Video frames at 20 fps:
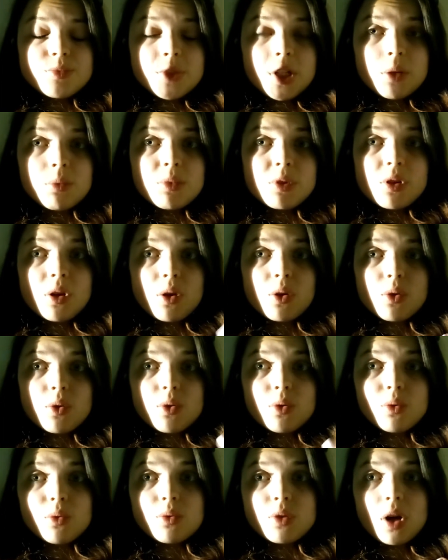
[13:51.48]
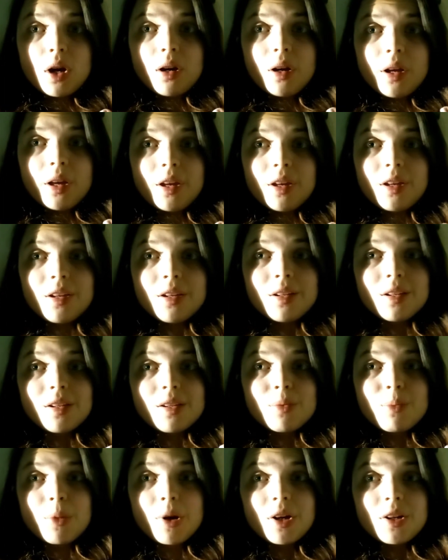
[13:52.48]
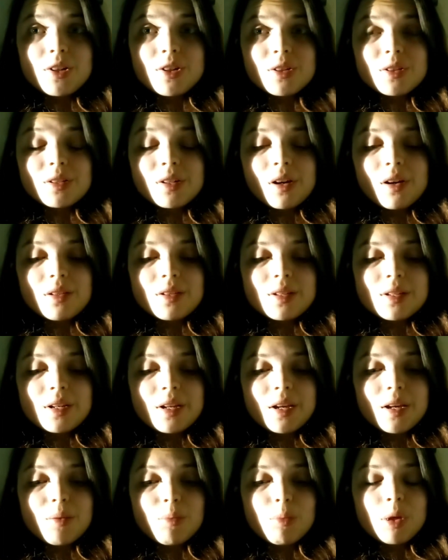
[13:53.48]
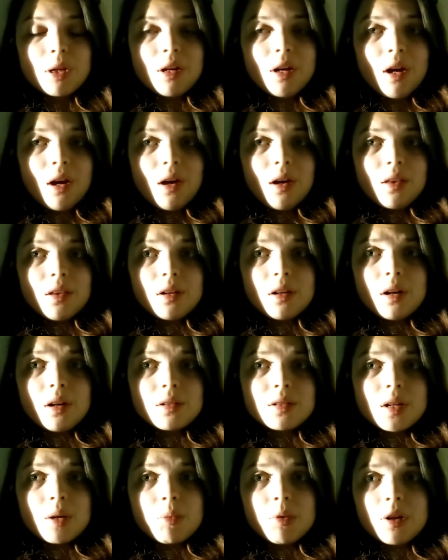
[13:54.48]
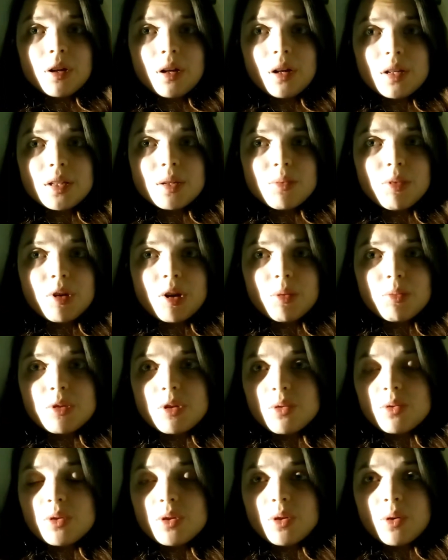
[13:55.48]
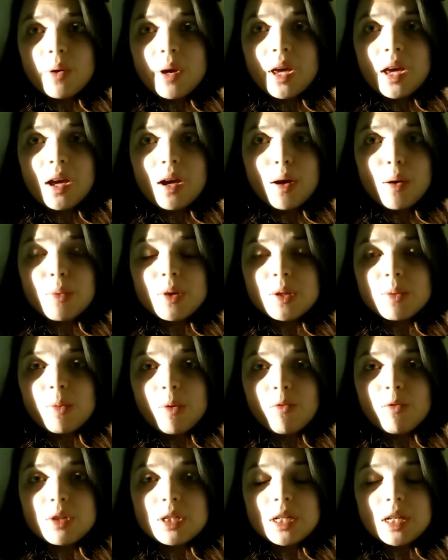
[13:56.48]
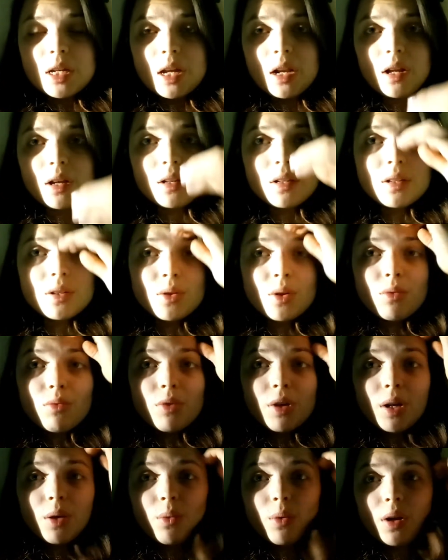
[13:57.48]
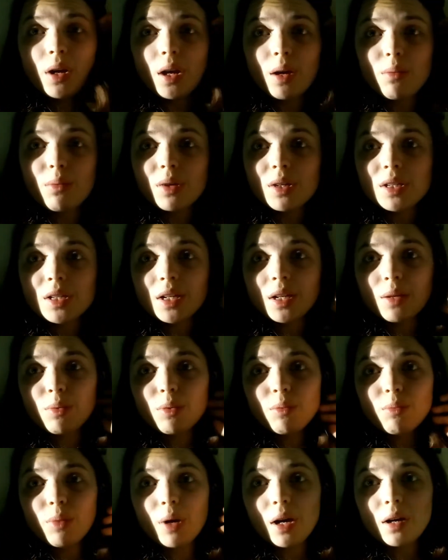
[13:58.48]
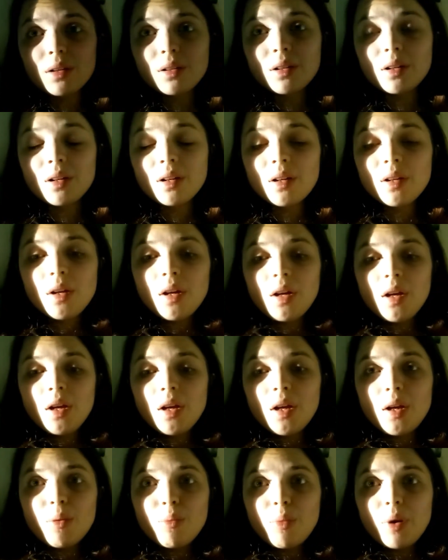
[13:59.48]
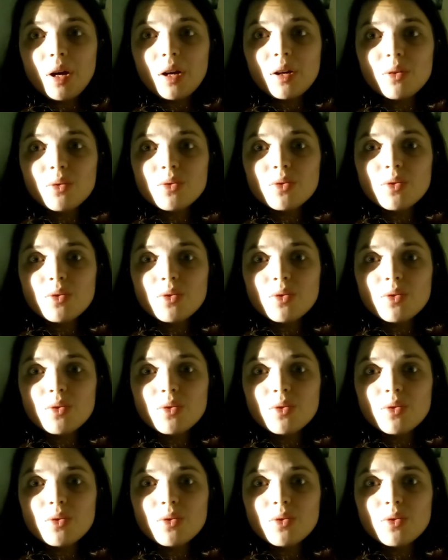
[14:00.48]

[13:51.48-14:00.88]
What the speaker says: I'm so tired, but I just can't sleep. The last couple of nights have been up till 2 a.m. It's been ridiculous, so I really want to get my sleeping pattern back on